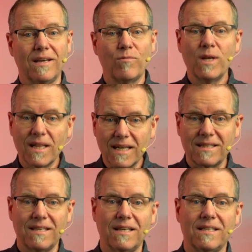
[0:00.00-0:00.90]
We
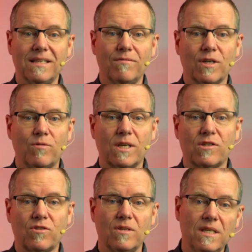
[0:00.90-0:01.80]
like the idea of a
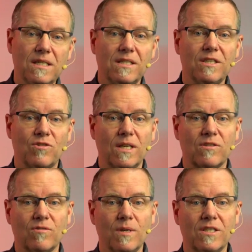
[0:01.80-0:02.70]
quick, easy
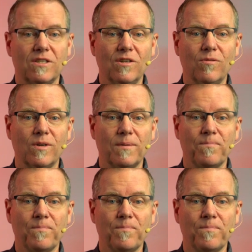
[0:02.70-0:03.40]
transformation, don't we?